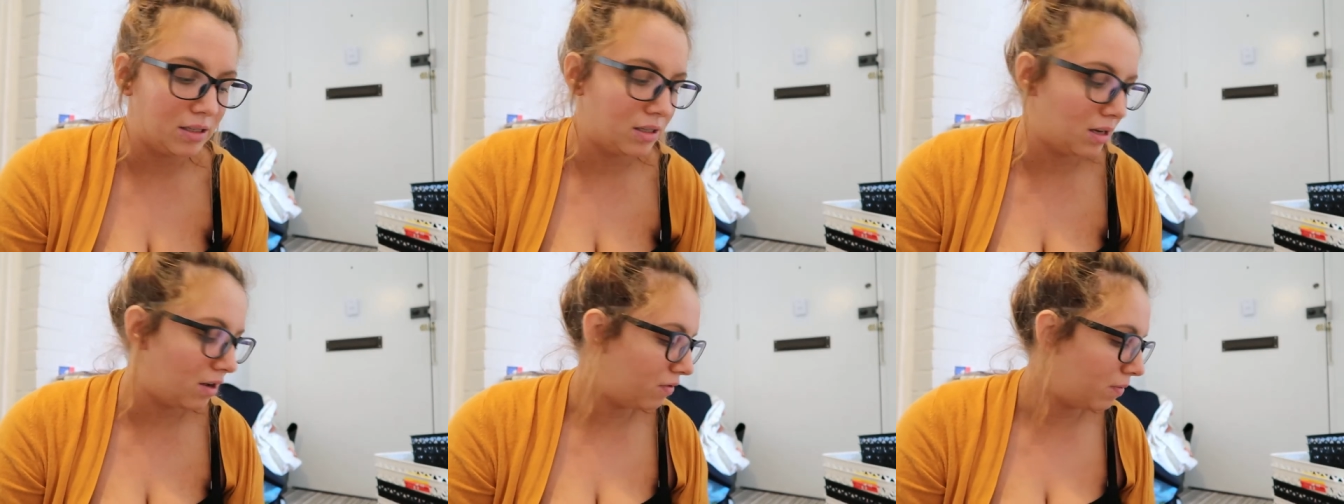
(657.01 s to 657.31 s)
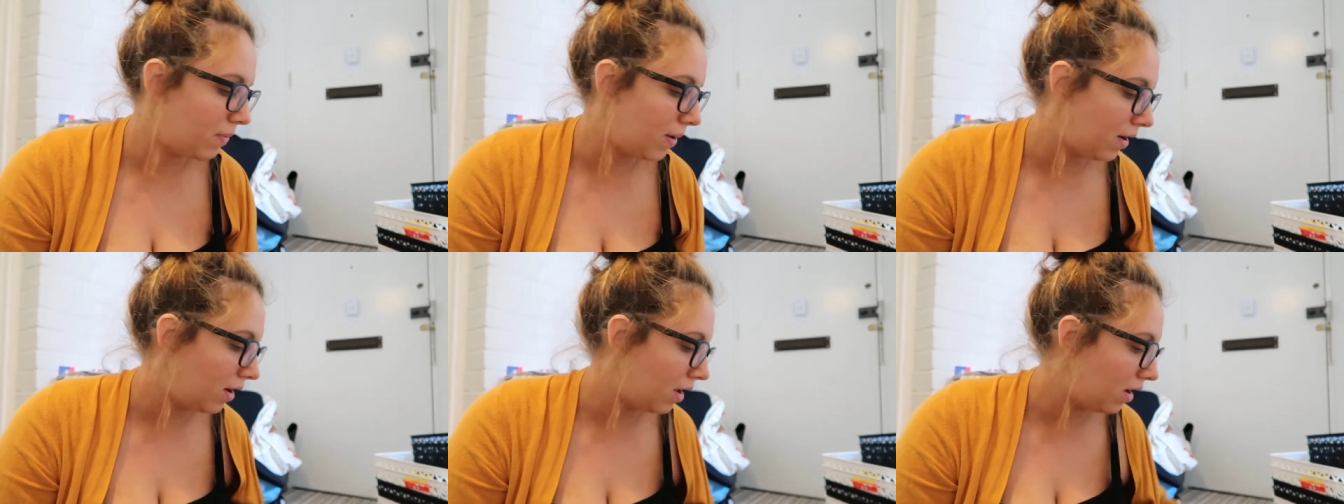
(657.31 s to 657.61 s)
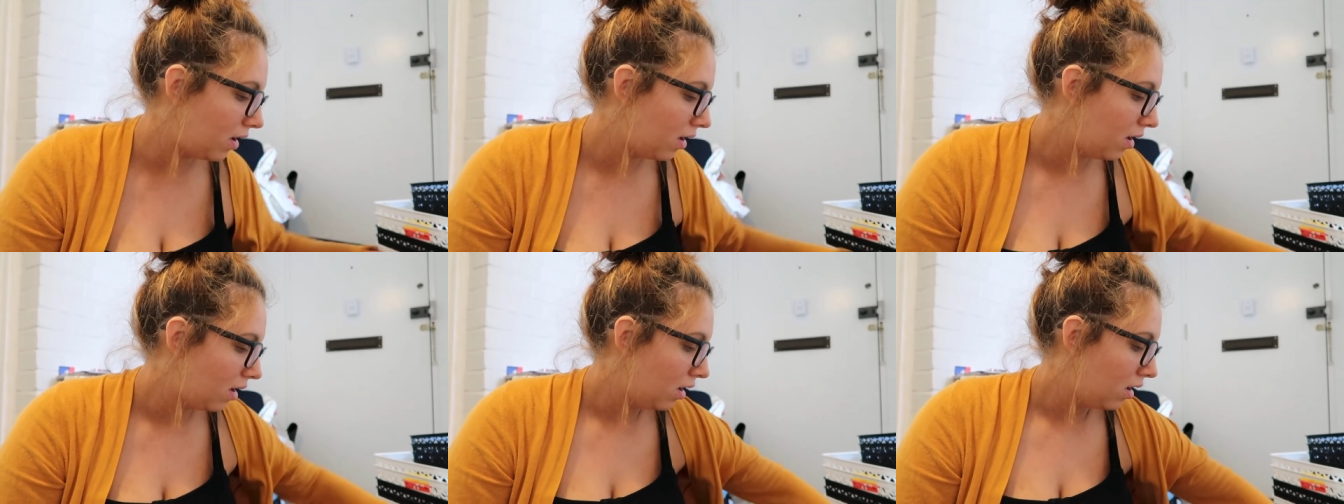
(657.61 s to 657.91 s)
stuff about
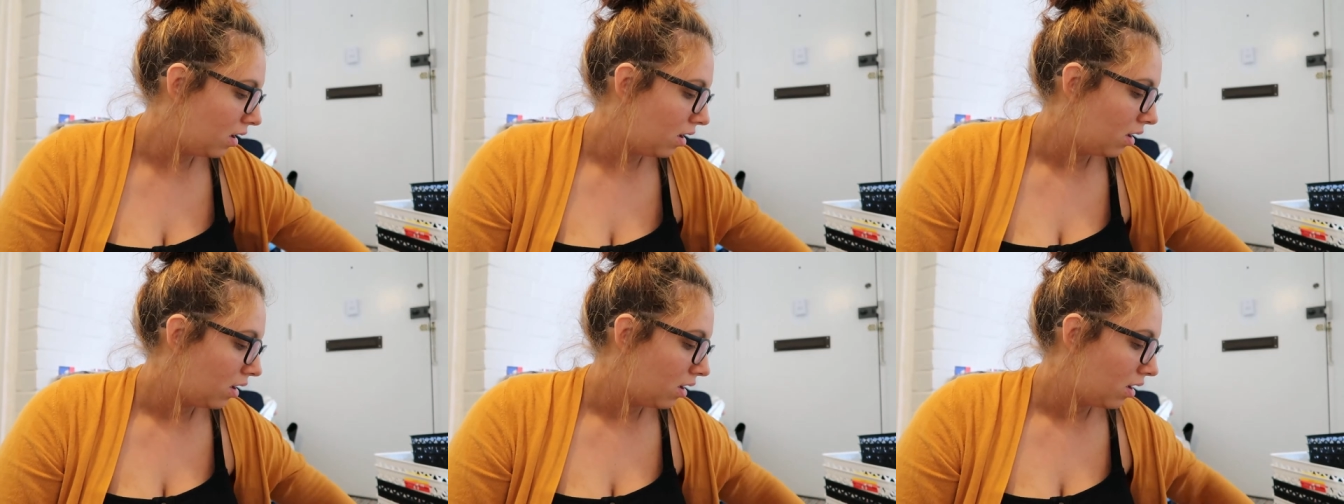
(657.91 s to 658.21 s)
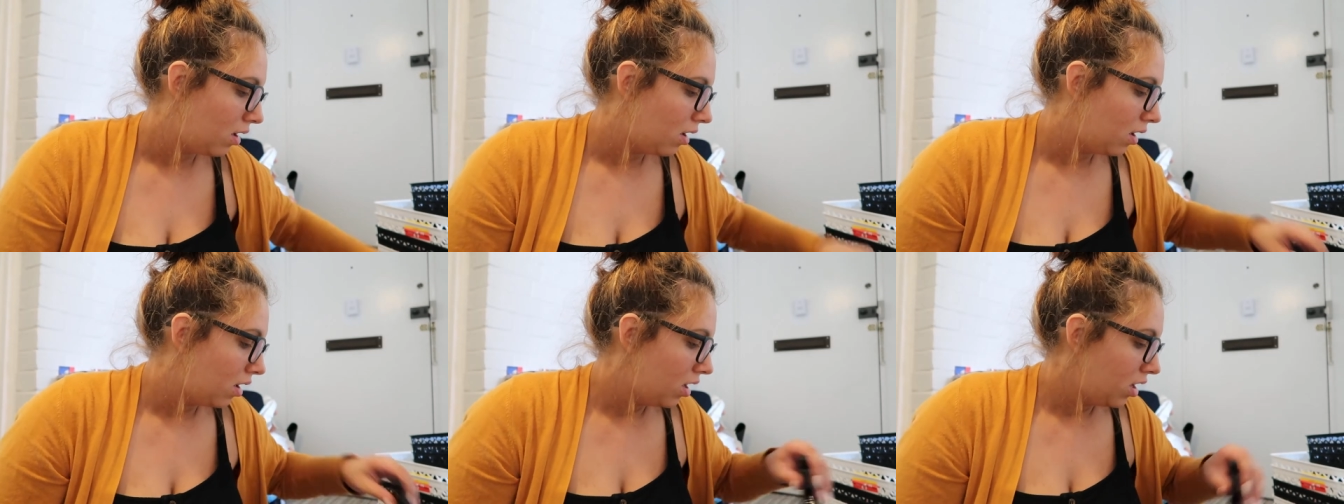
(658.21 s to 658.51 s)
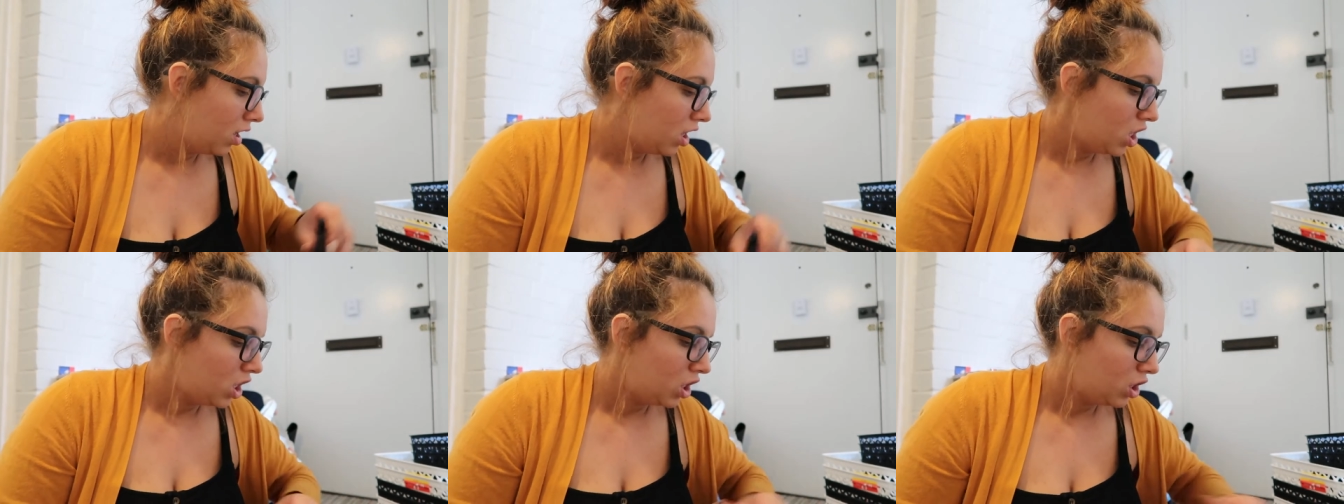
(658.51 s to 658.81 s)
it
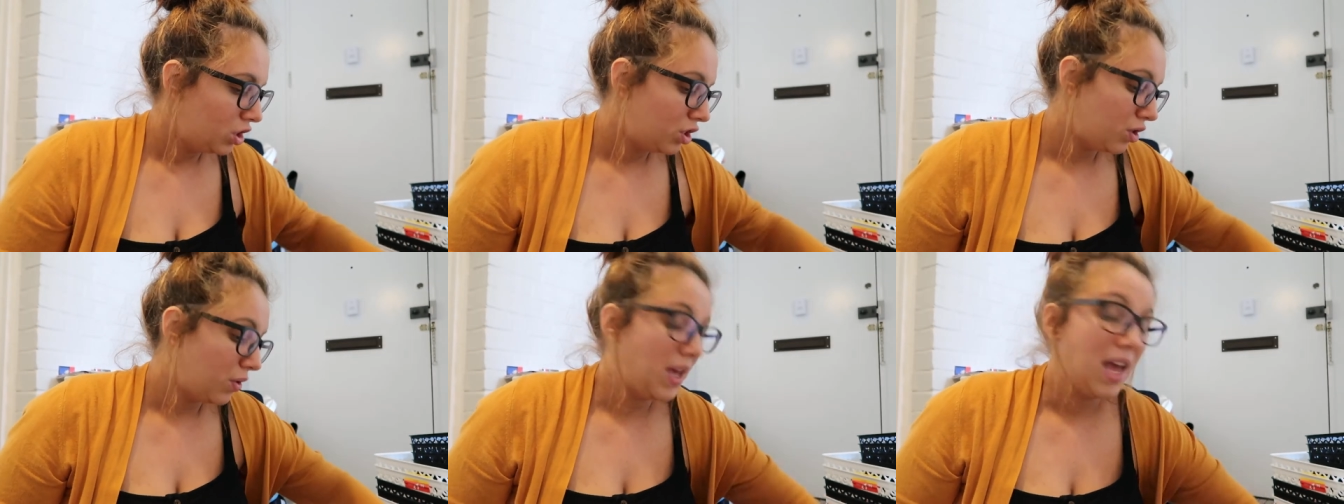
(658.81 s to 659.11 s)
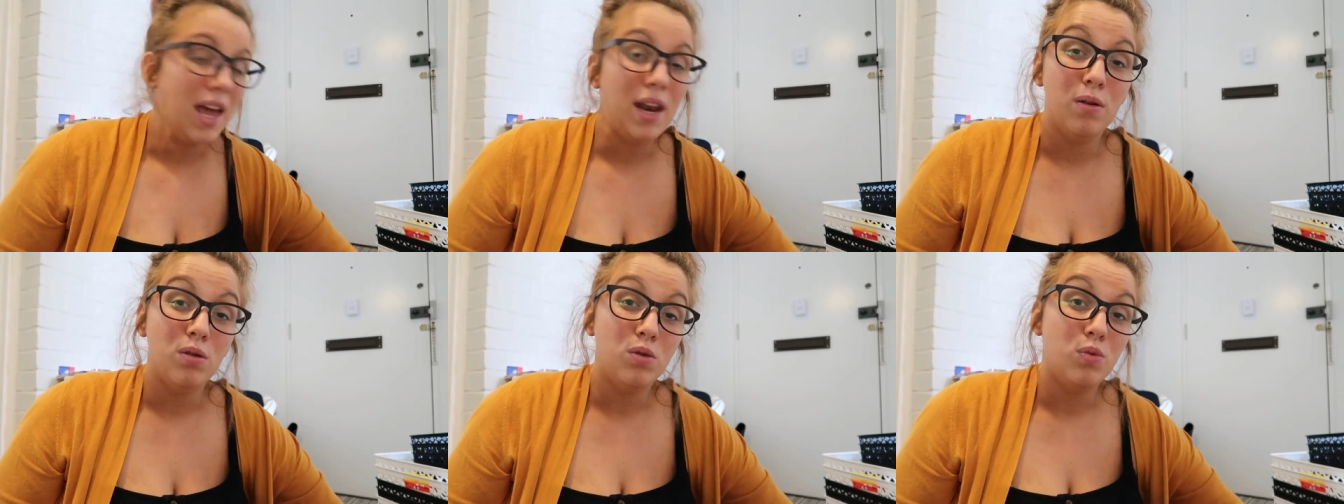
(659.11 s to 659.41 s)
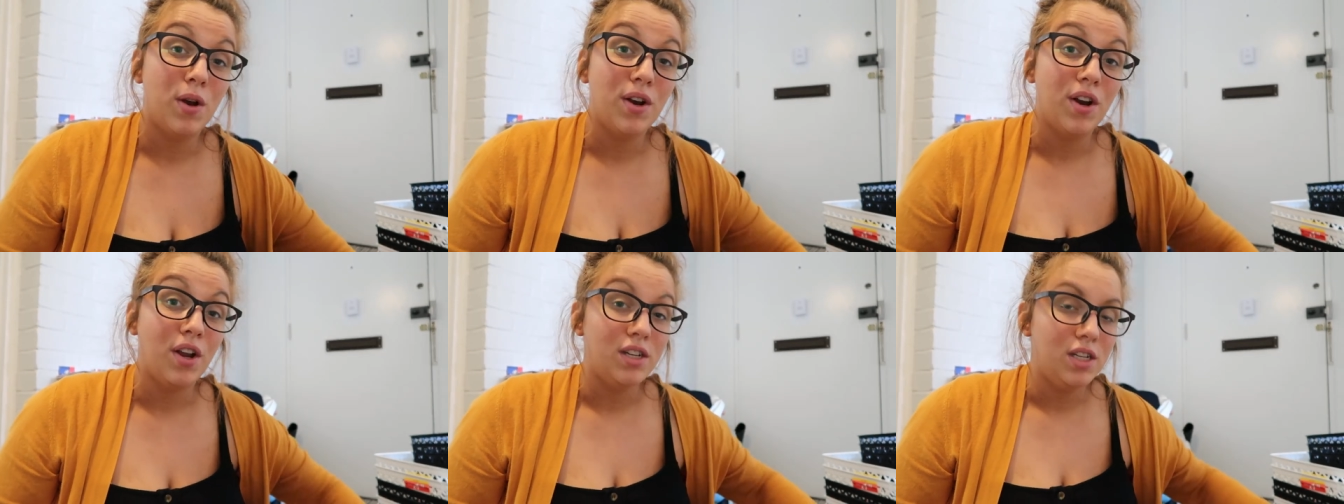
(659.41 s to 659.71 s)
so yeah it was
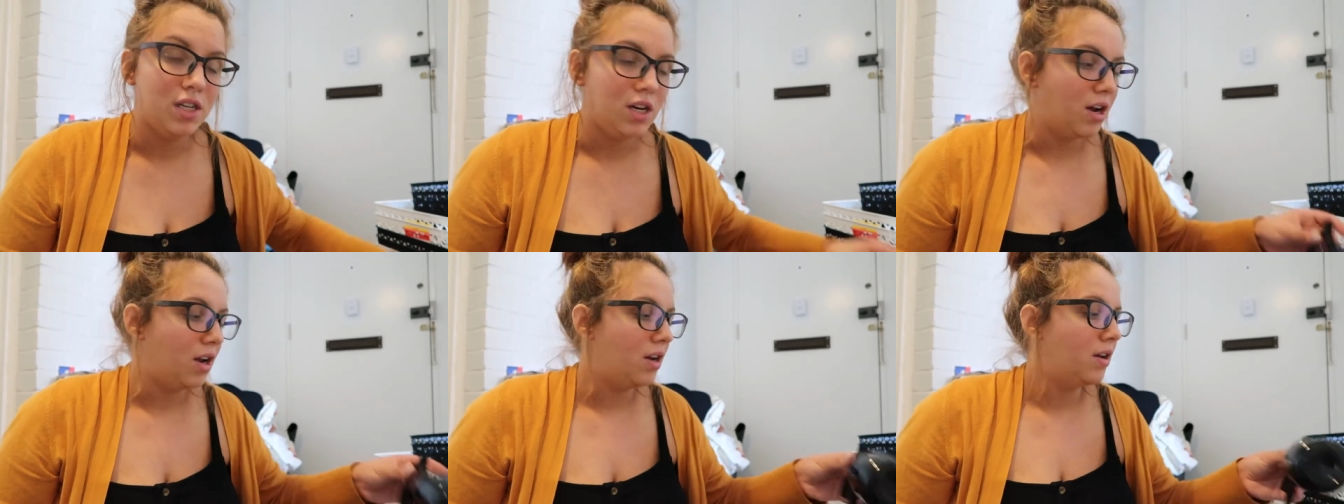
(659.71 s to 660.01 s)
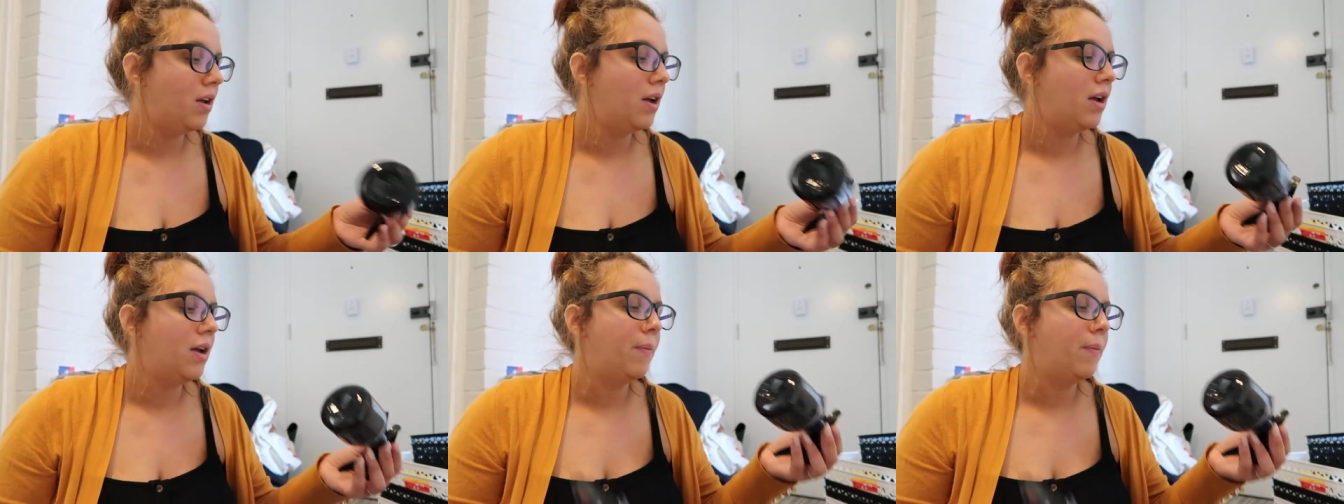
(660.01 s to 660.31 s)
1.99